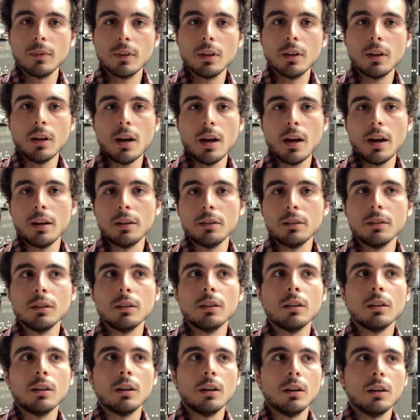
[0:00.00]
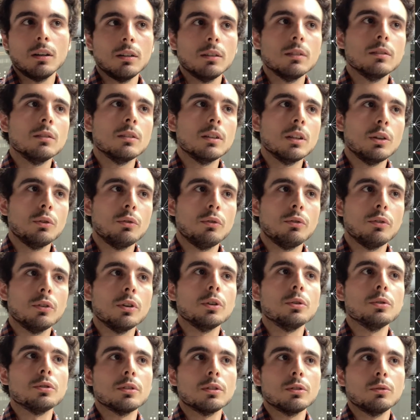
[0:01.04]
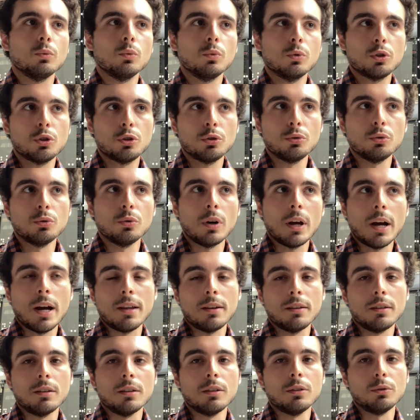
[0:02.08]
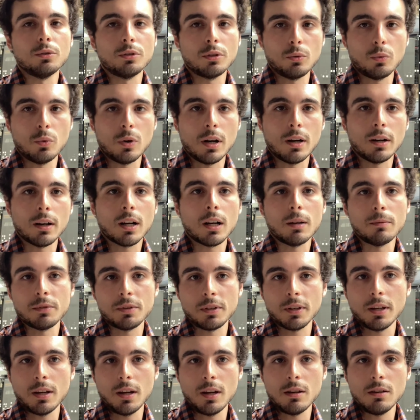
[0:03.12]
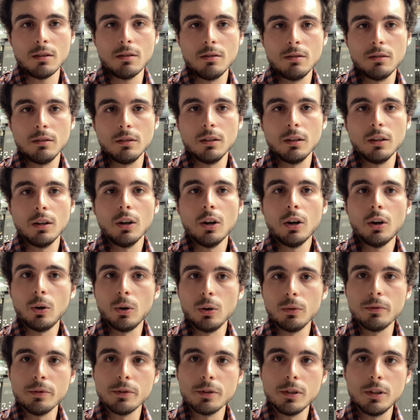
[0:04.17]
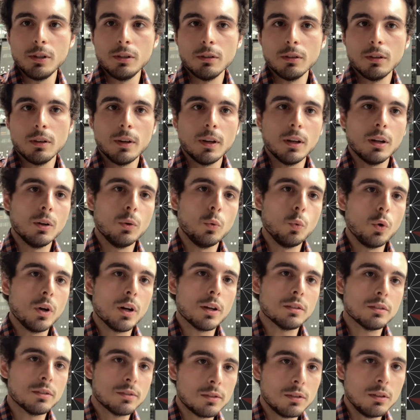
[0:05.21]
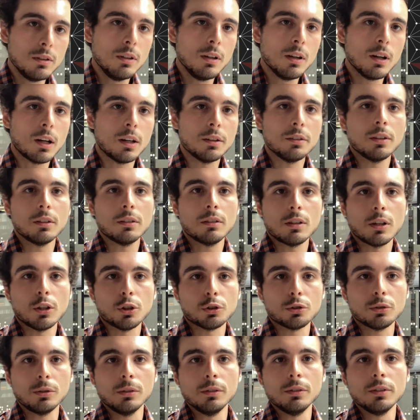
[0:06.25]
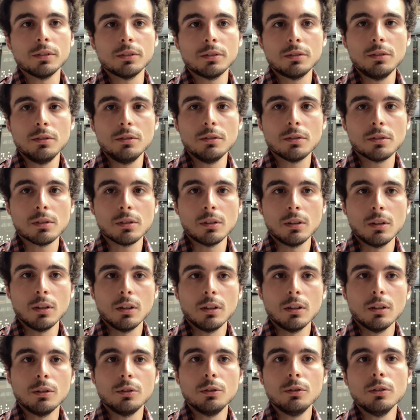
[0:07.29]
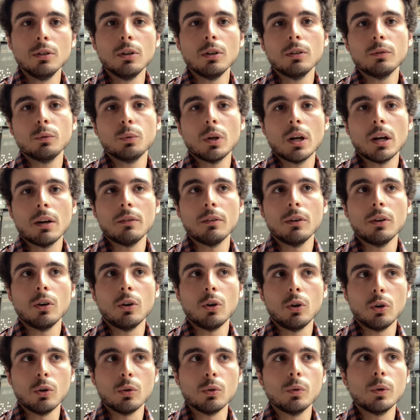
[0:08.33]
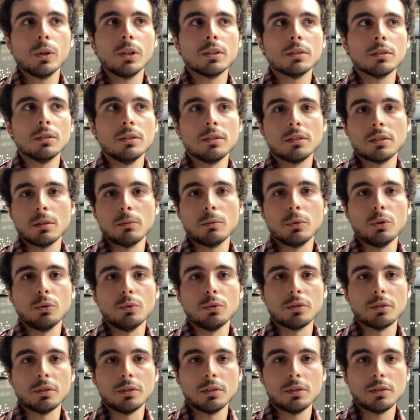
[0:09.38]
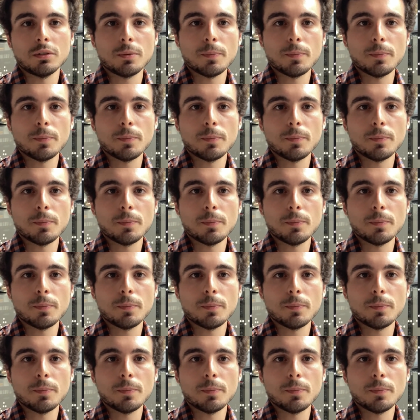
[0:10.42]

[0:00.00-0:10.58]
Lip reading: and if user 2 and user 1 comes again, obviously we are still under threshold, since we have always the same users.